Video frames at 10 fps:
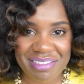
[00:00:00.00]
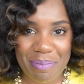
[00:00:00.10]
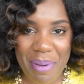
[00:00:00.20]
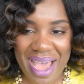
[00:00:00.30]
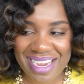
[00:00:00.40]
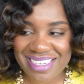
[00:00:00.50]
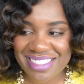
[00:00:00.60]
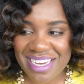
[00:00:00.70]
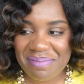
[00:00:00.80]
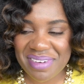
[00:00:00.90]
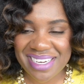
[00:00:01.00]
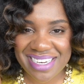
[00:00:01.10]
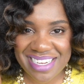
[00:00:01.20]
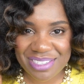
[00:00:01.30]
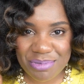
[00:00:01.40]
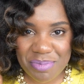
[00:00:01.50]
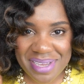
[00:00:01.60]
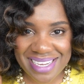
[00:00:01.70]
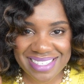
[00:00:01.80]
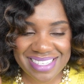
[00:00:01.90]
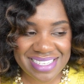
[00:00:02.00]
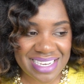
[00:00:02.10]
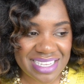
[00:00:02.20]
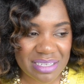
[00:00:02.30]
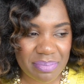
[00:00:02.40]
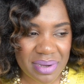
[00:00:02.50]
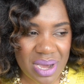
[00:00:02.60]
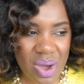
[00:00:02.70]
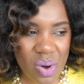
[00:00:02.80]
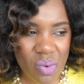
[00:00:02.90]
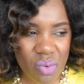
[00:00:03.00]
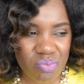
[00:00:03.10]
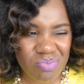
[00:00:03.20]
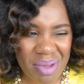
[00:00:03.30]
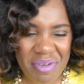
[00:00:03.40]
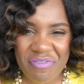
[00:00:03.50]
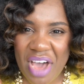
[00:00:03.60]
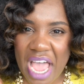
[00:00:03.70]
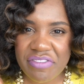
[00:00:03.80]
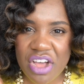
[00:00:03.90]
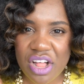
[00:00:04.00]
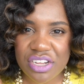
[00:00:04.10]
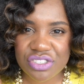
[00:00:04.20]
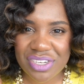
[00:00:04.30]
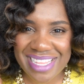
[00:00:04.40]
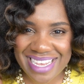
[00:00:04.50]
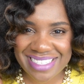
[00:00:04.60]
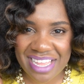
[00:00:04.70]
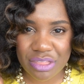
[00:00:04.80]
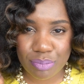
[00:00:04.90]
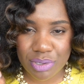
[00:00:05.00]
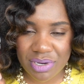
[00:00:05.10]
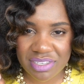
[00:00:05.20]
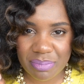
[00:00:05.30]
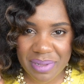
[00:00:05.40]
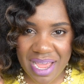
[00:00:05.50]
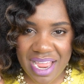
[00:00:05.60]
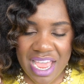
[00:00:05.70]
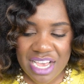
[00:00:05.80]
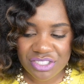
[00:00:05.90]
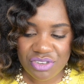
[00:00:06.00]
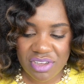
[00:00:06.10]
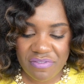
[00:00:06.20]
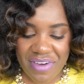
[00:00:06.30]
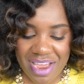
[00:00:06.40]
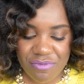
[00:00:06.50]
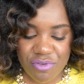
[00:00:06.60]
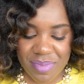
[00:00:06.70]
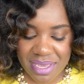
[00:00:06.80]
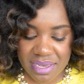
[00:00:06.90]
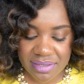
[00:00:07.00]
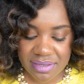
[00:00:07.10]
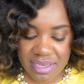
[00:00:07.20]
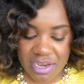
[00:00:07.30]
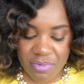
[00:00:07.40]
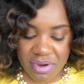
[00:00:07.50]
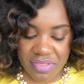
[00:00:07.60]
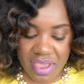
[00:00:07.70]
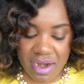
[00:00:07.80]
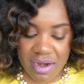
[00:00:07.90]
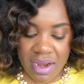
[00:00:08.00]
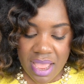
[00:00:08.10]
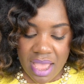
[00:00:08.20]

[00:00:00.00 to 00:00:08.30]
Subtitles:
of the packaging, but it is Ruby Kisses, and it's about maybe $5 or less at the beauty supply, so you can find Ruby Kisses anywhere there.